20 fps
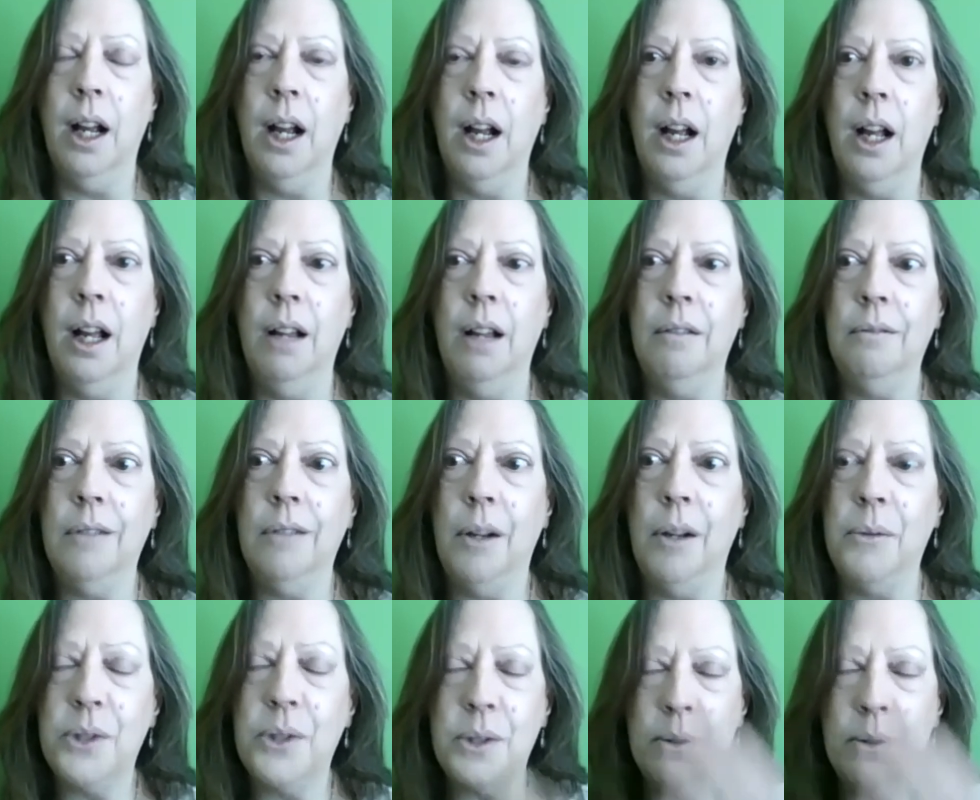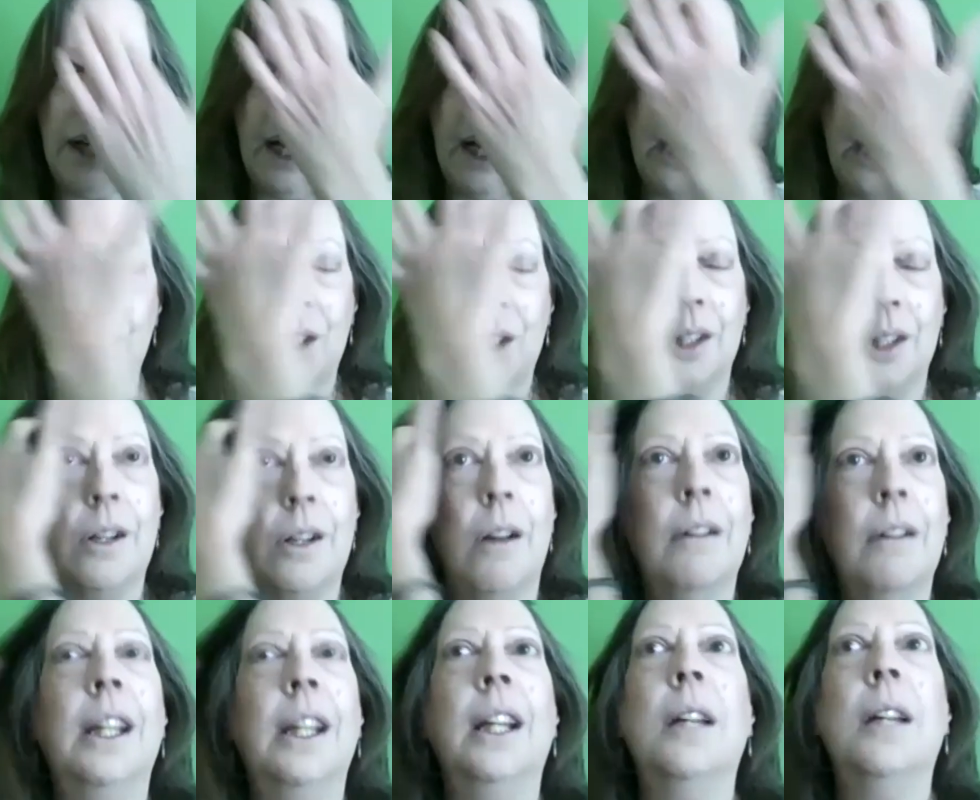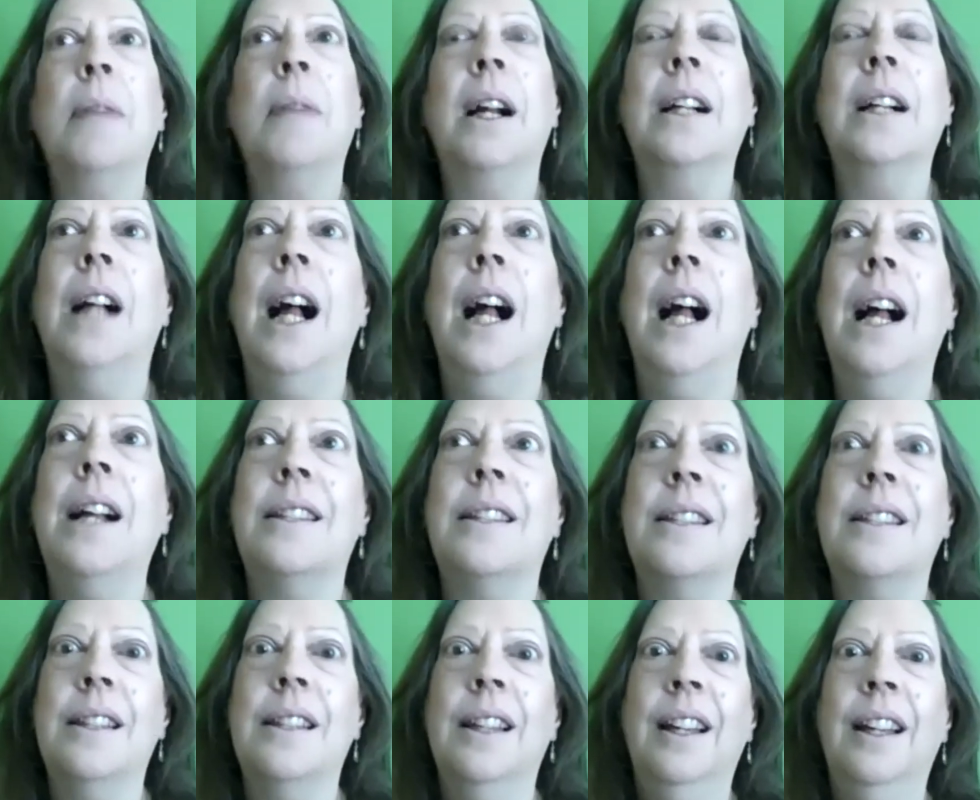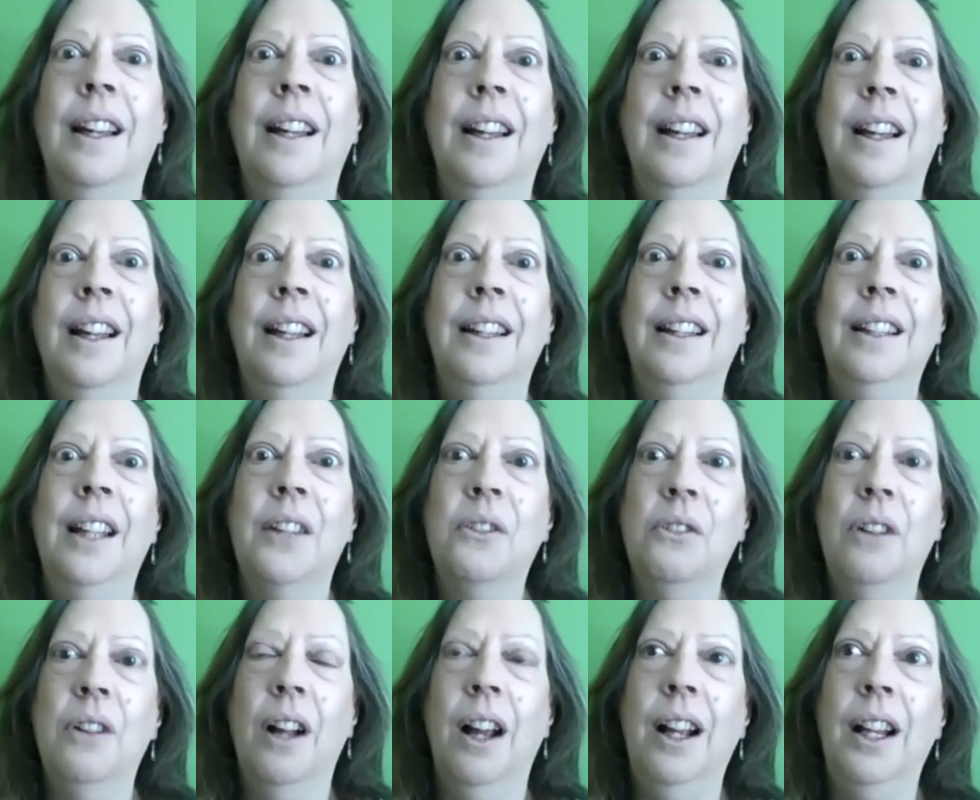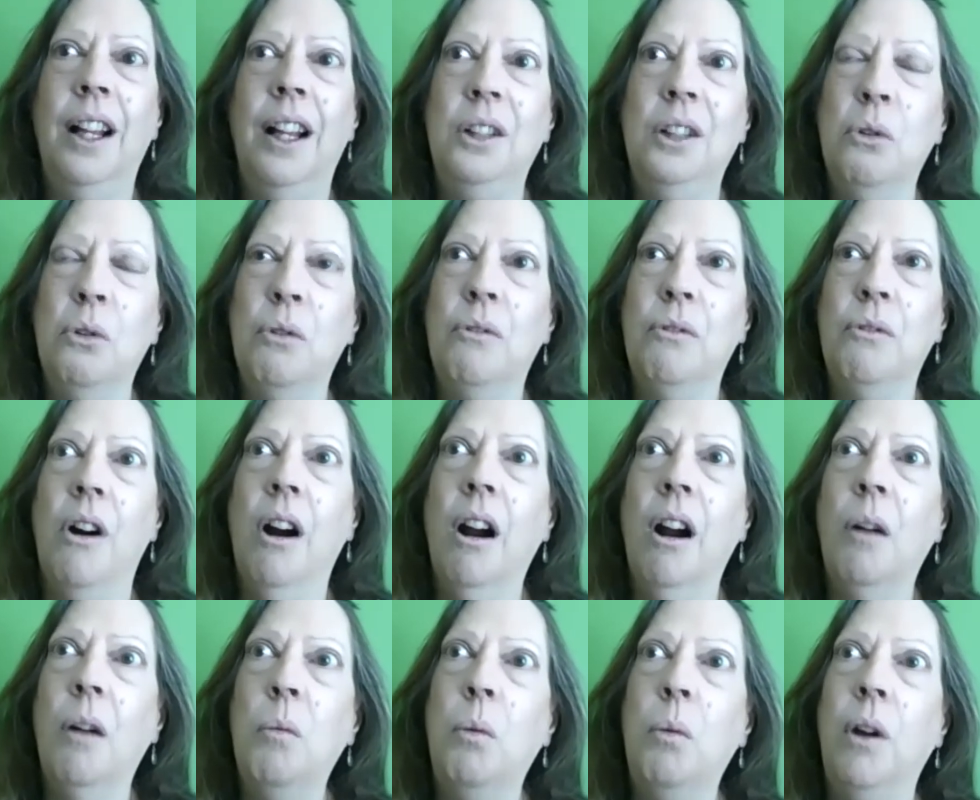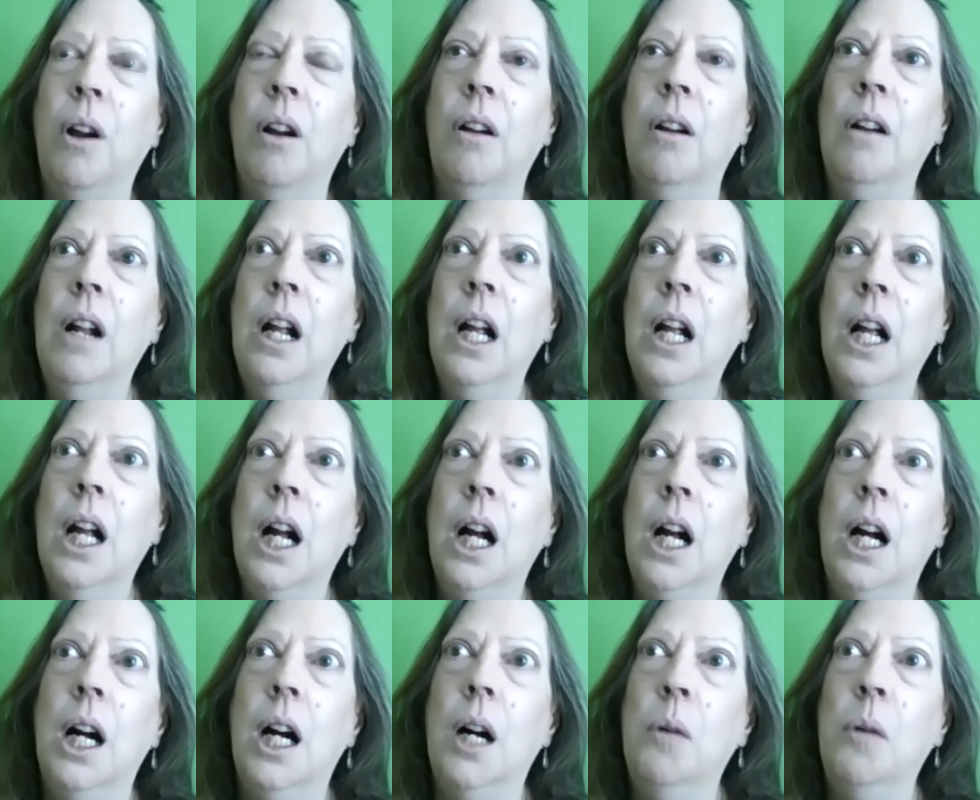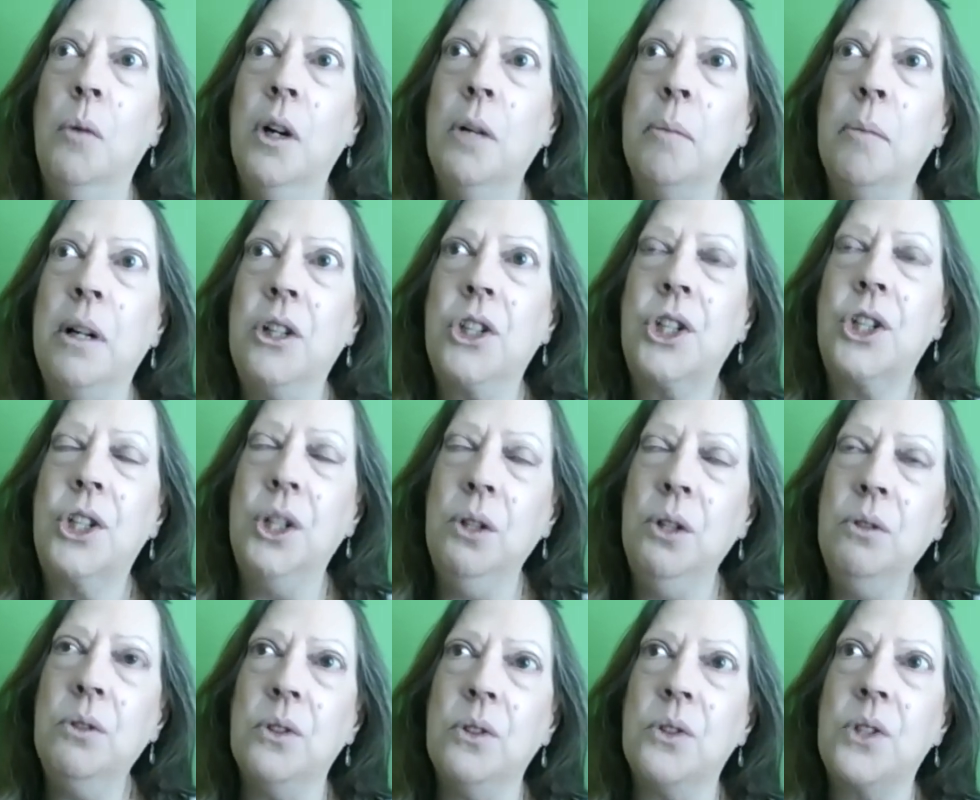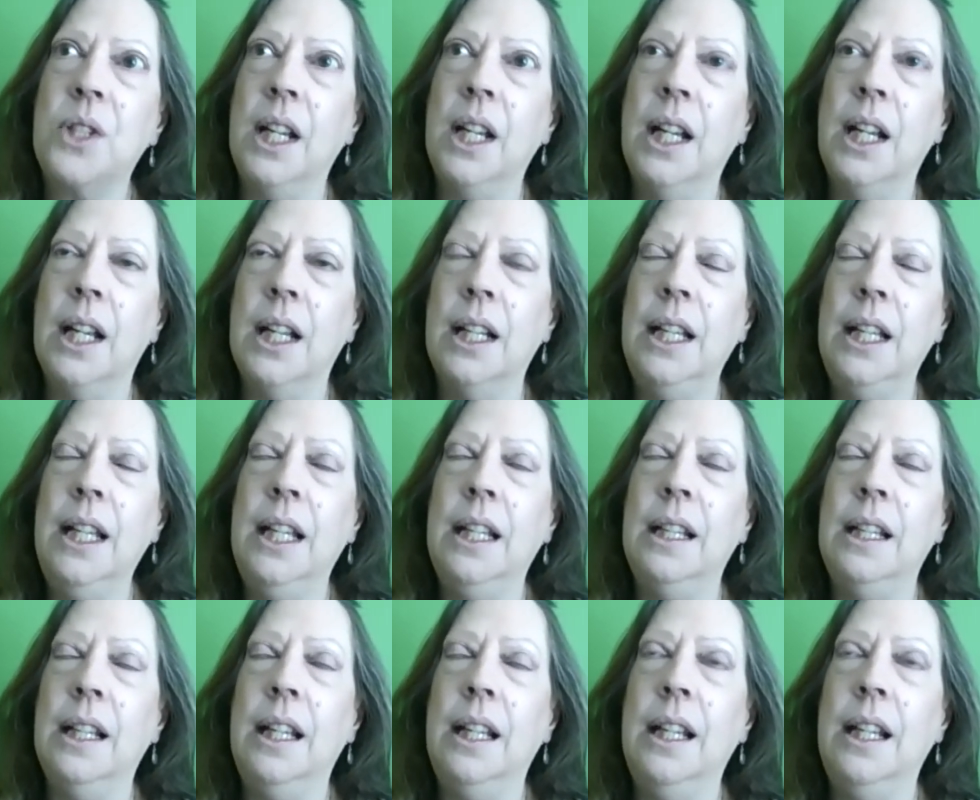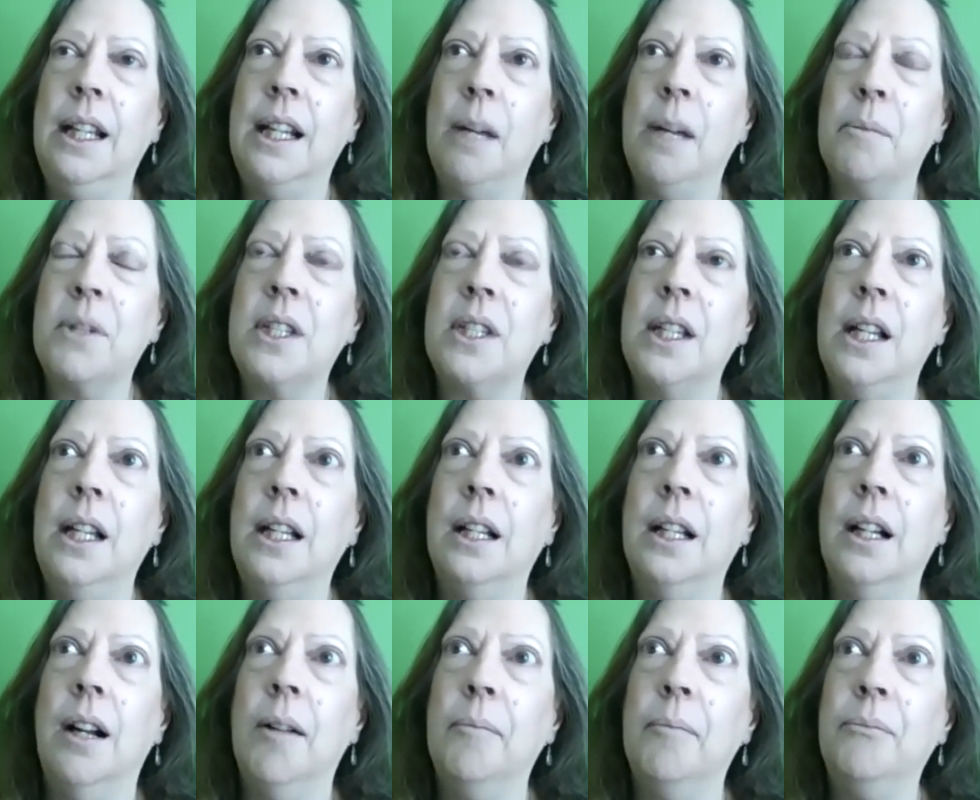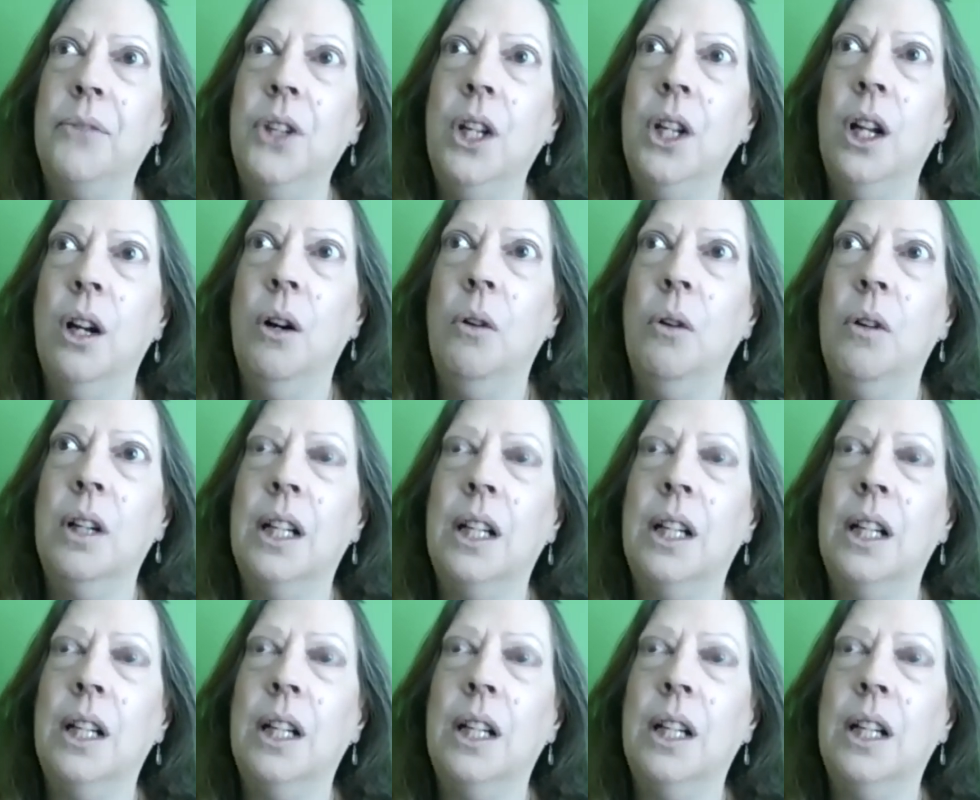I was actually talking in my class the other night at U of R, where one of my students, and he kept saying, you know, can